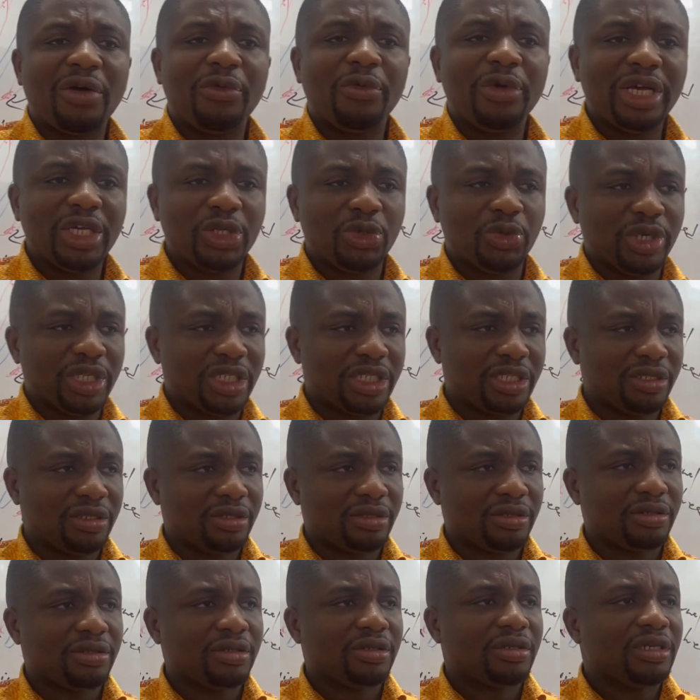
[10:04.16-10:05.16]
varies with
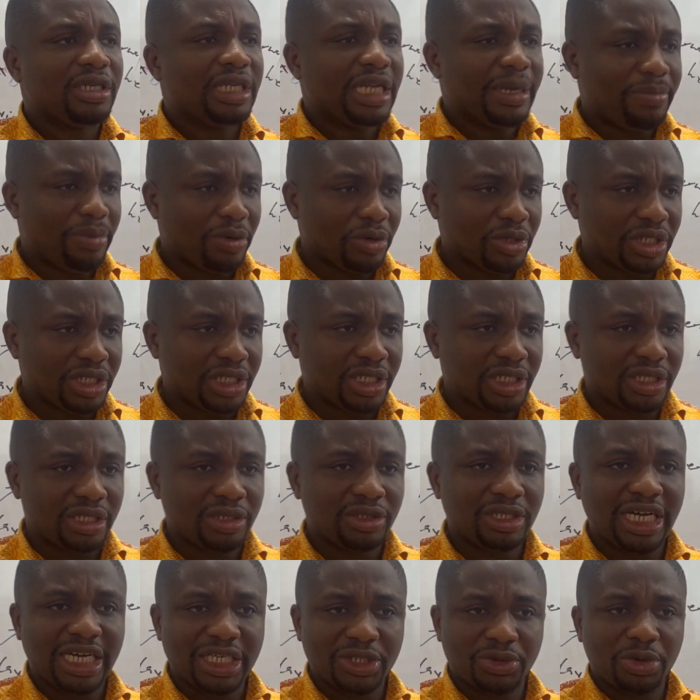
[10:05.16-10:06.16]
the position.
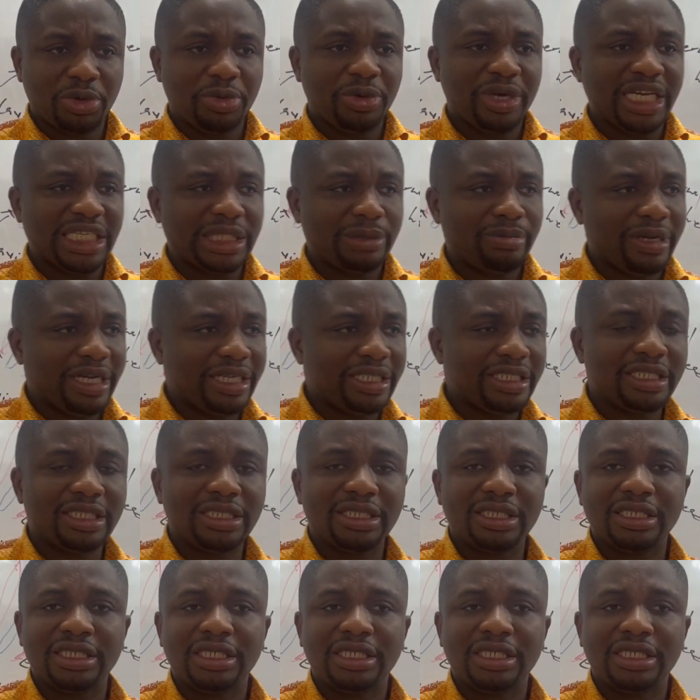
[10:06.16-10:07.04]
That's what we explained.